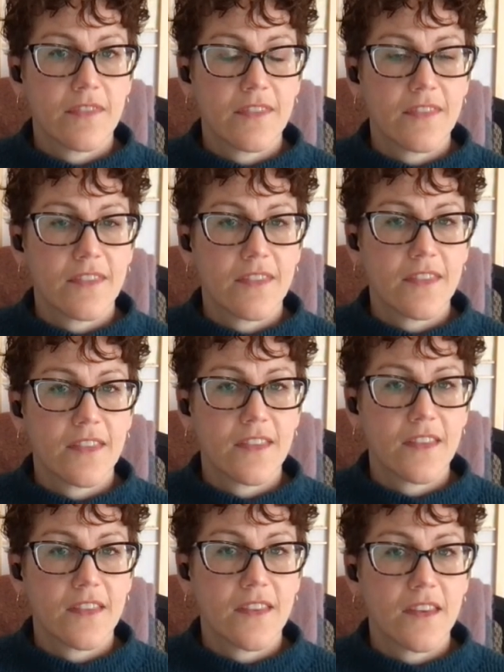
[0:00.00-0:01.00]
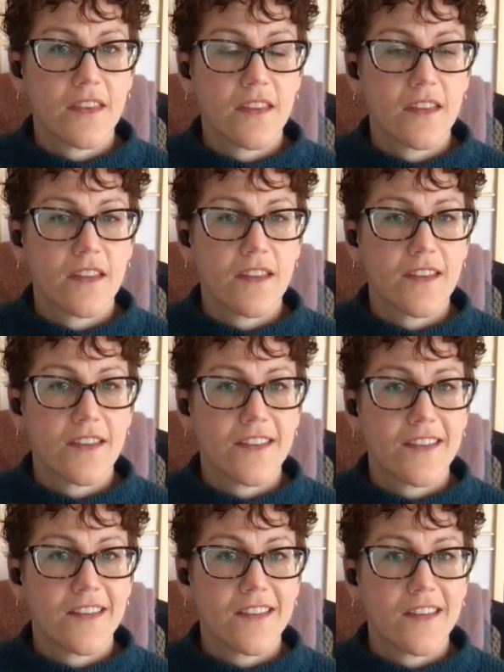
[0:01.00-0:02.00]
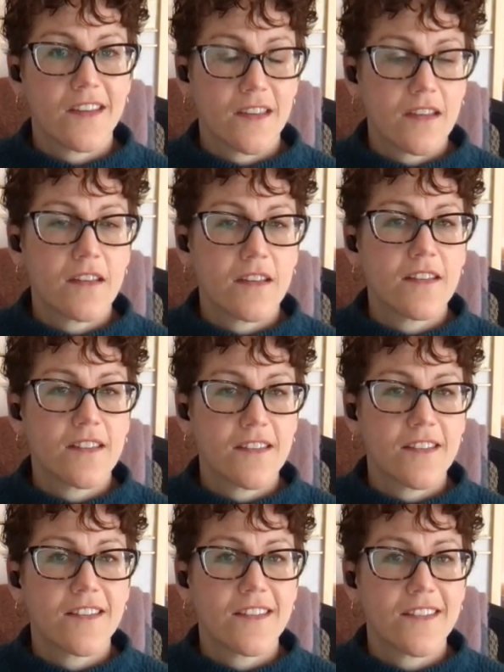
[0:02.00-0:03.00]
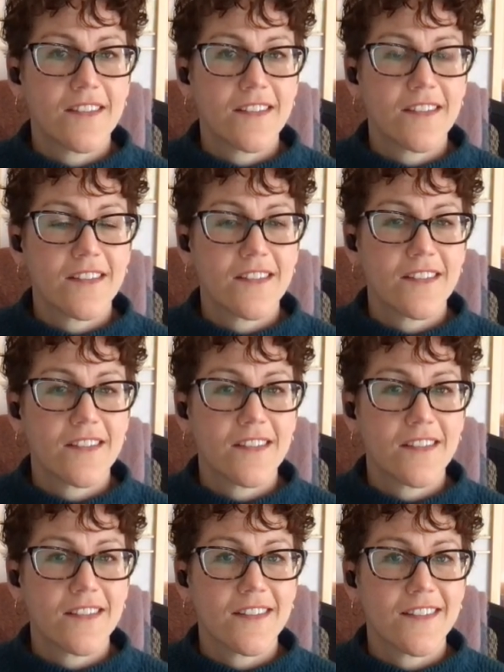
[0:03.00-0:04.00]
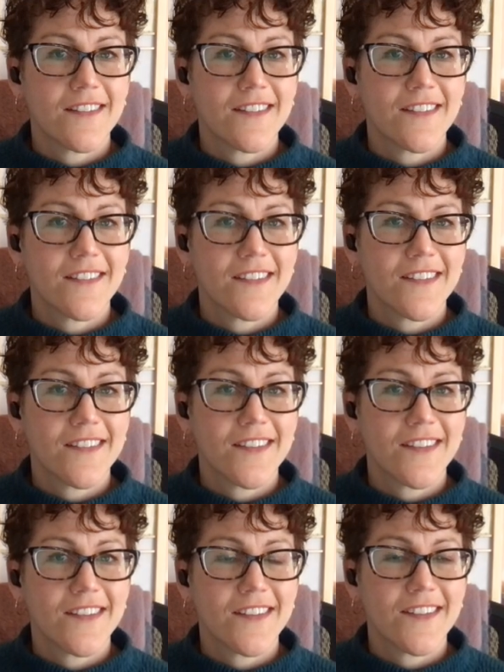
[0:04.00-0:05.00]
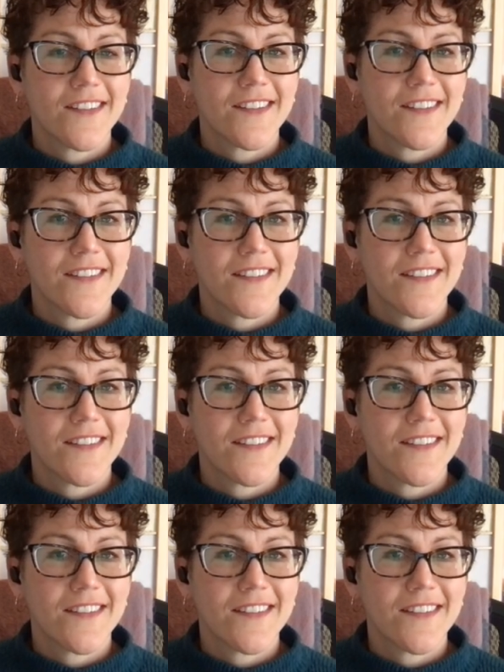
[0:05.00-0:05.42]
[no speech]